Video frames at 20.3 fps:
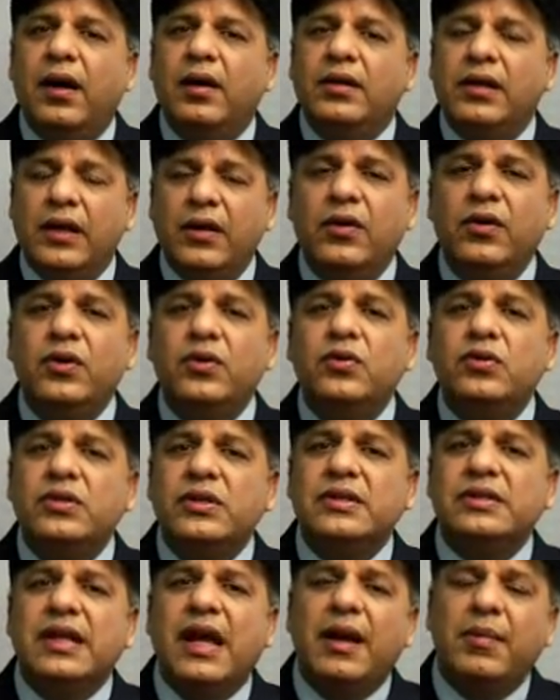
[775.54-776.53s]
The good
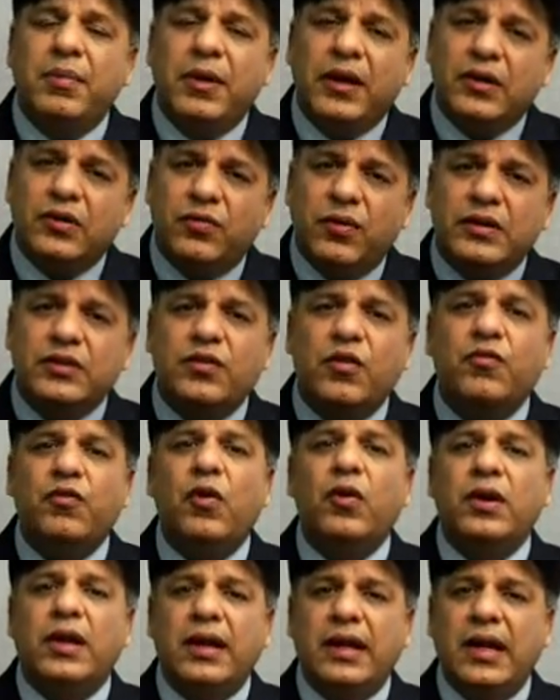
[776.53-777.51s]
news is that because once you
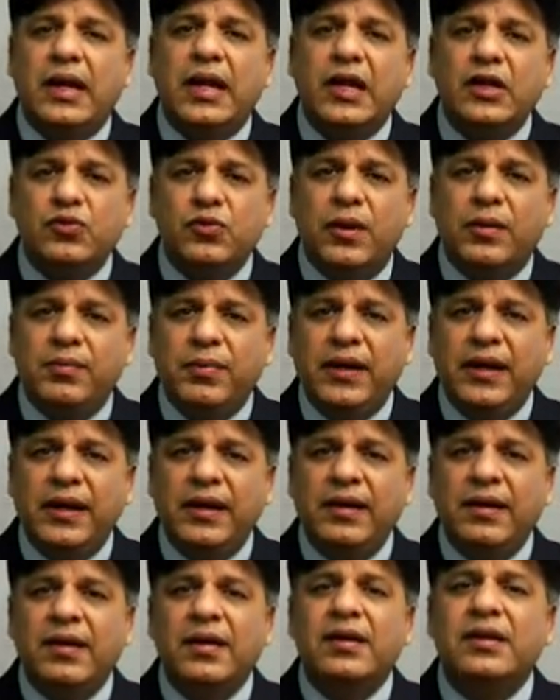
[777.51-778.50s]
fall on an
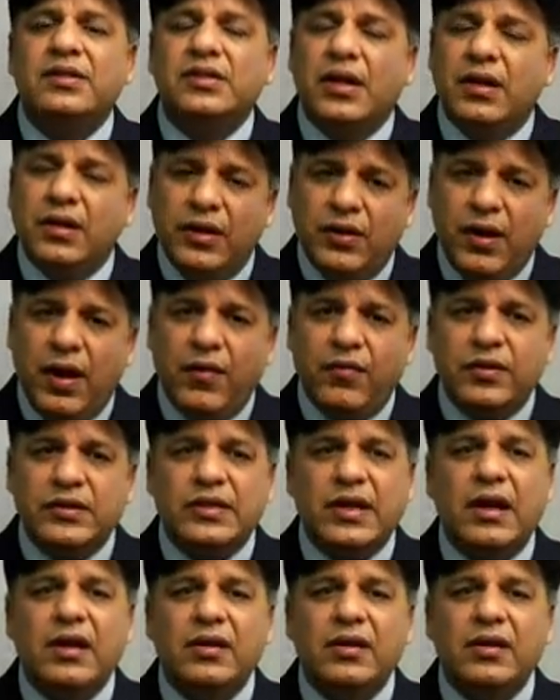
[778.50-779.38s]
H1B, generally you have